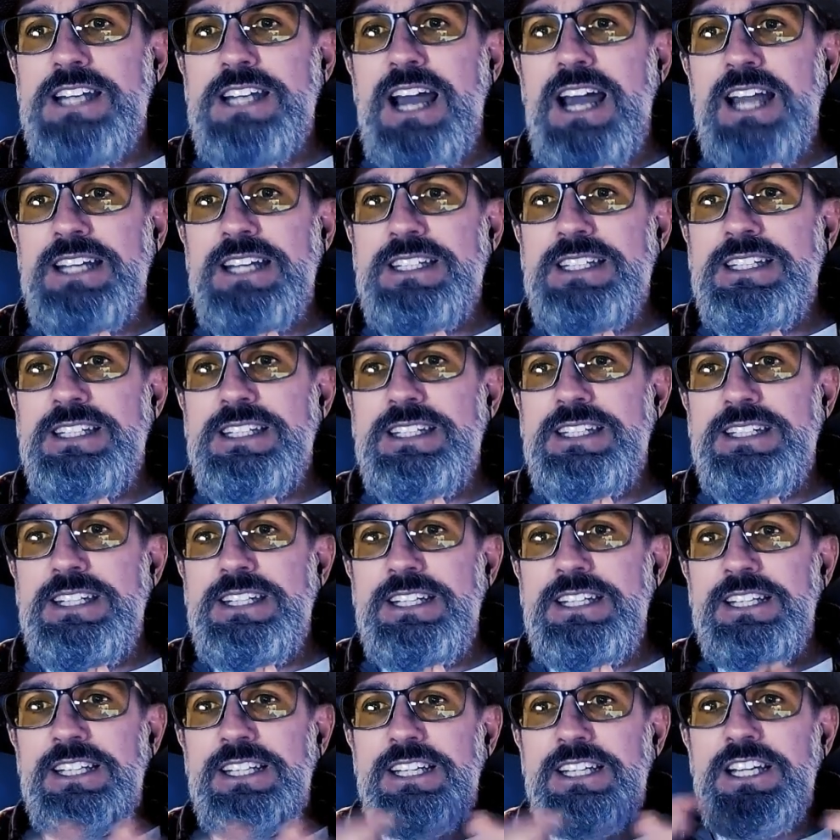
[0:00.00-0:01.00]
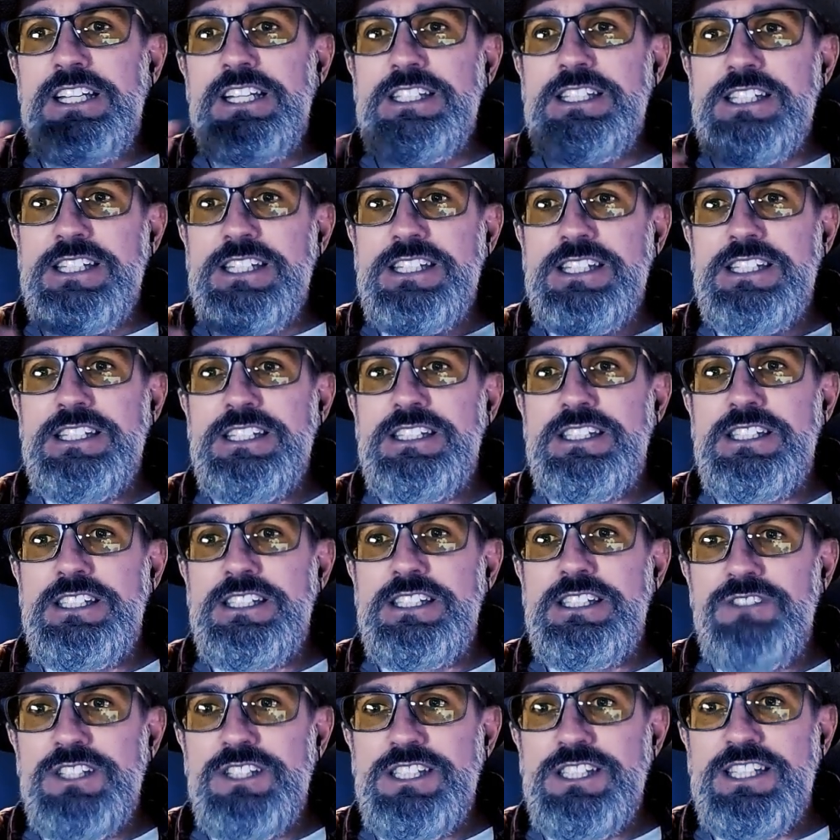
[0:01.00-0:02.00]
an idyllic
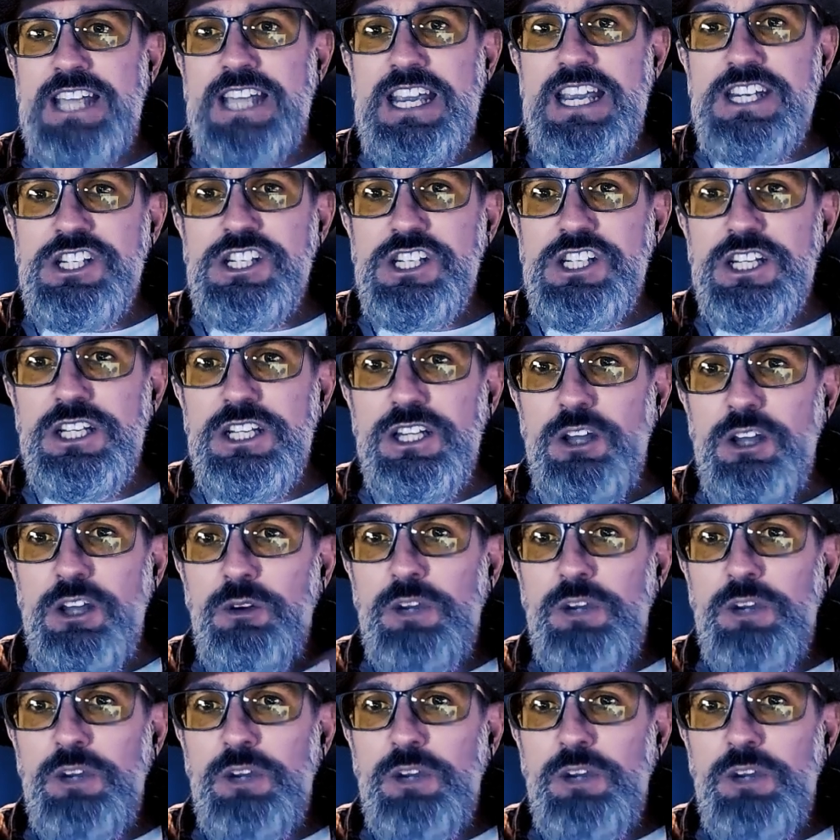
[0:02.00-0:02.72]
civilization